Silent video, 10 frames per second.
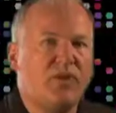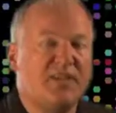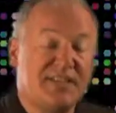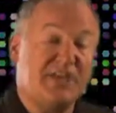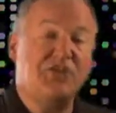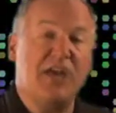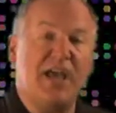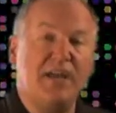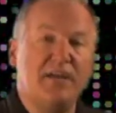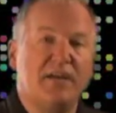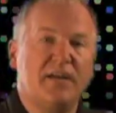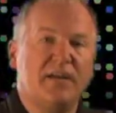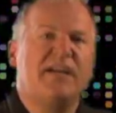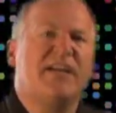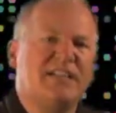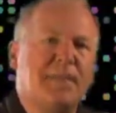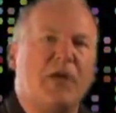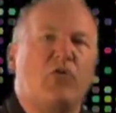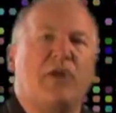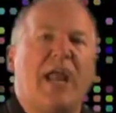Section A, it's
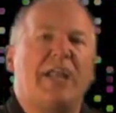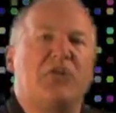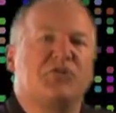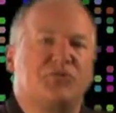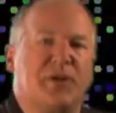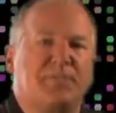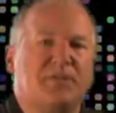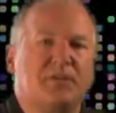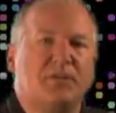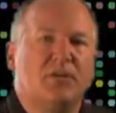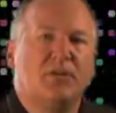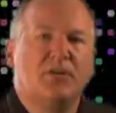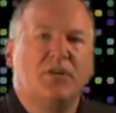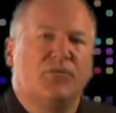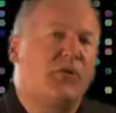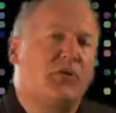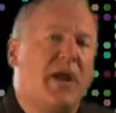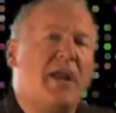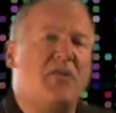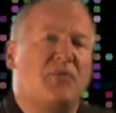about creating your script. For
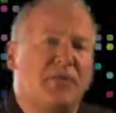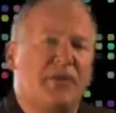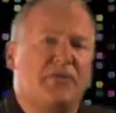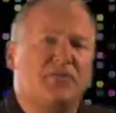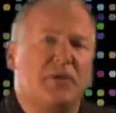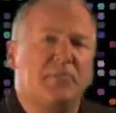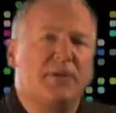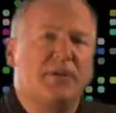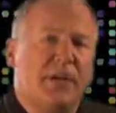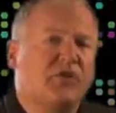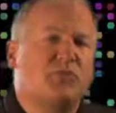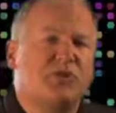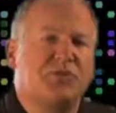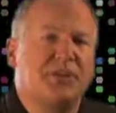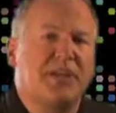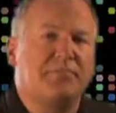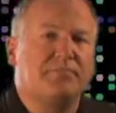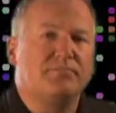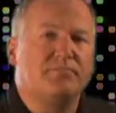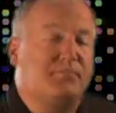creating your video script, here's what you'll need.
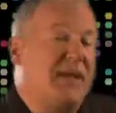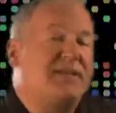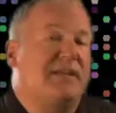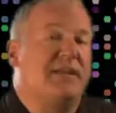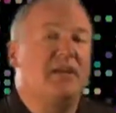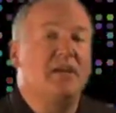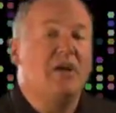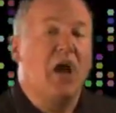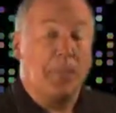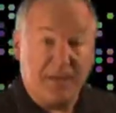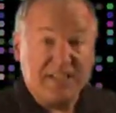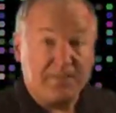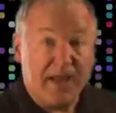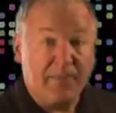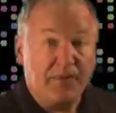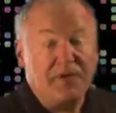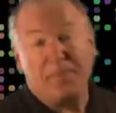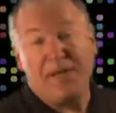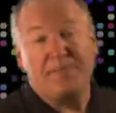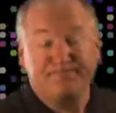Basically, a piece of paper and a
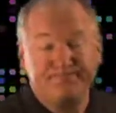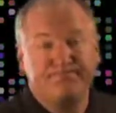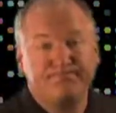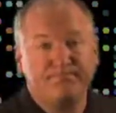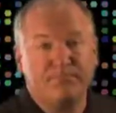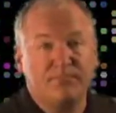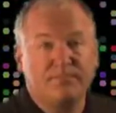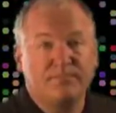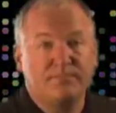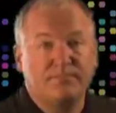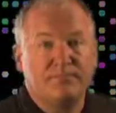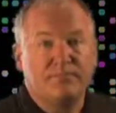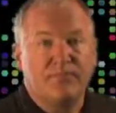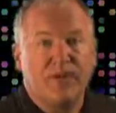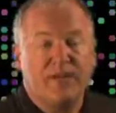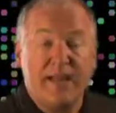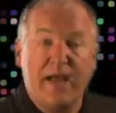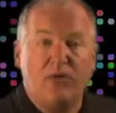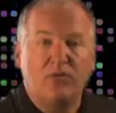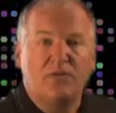pen. Now,